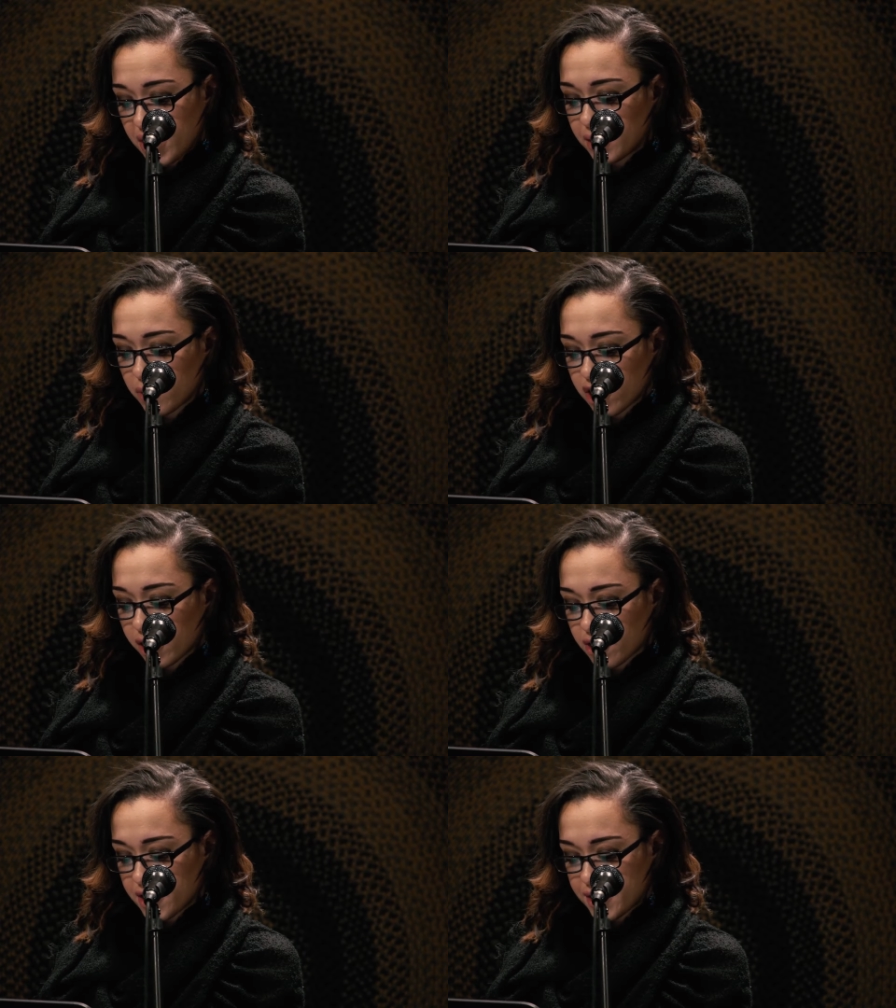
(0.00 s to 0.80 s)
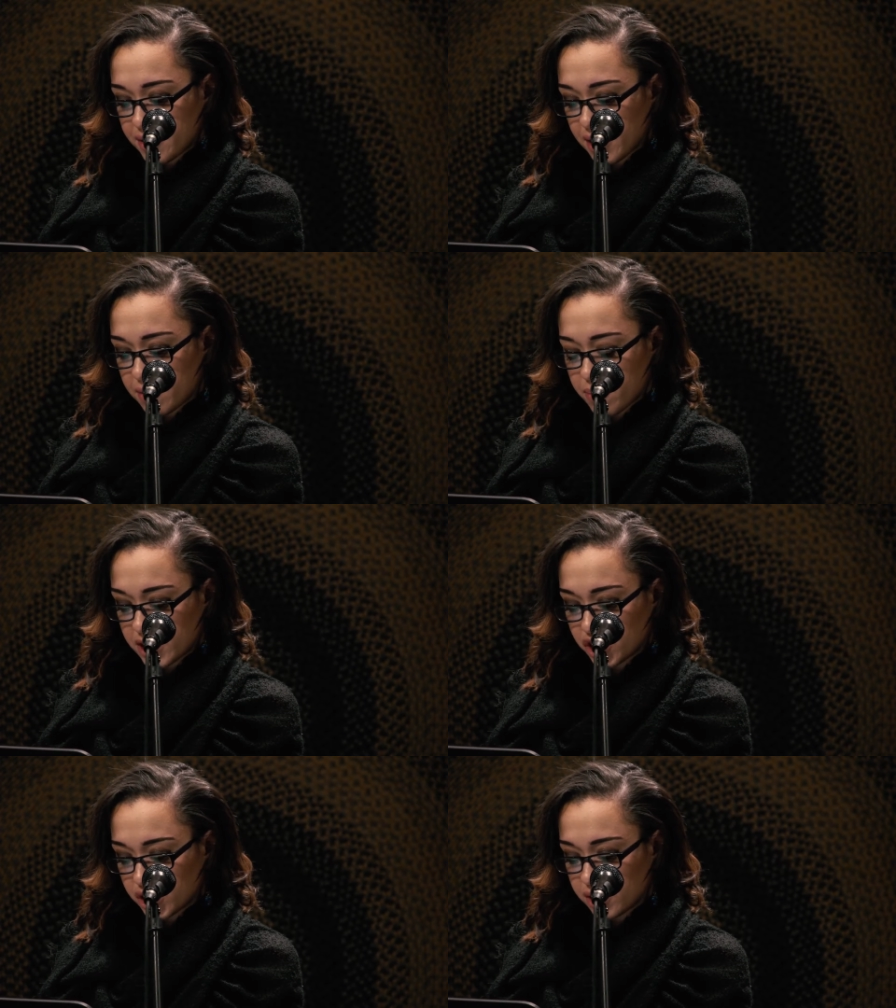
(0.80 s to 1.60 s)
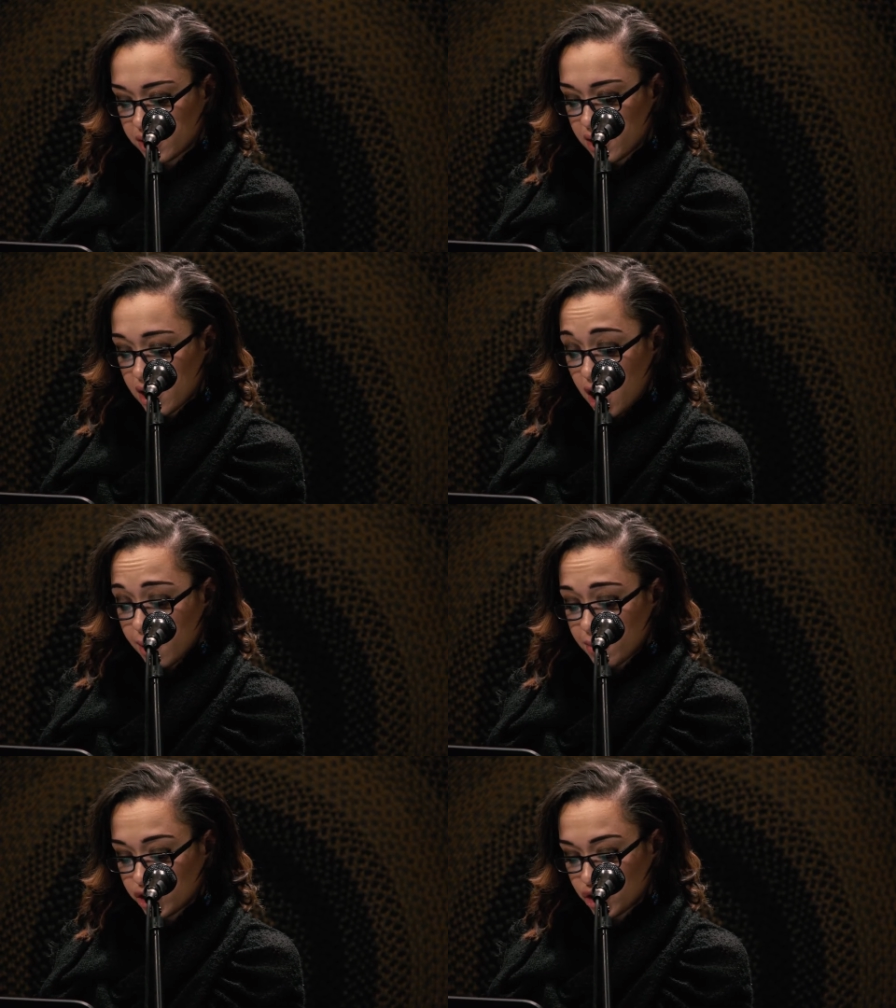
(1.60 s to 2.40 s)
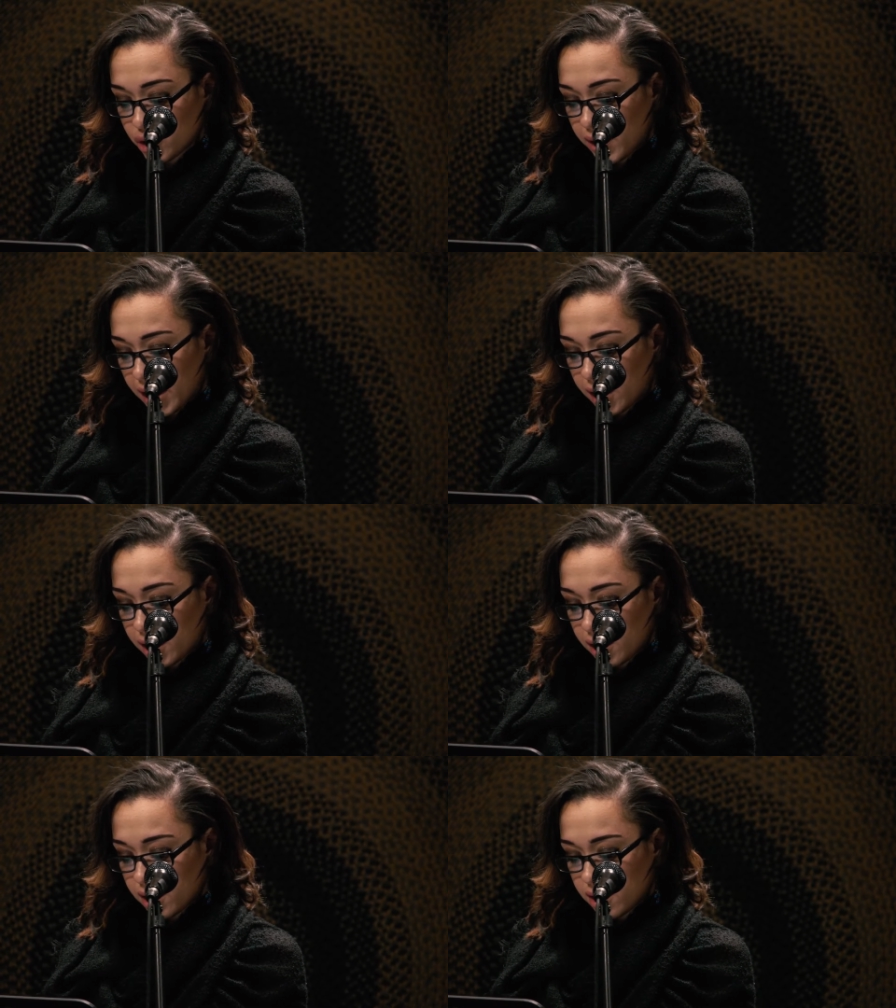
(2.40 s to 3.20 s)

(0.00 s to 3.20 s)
trademark earnest expression. I'm not joking.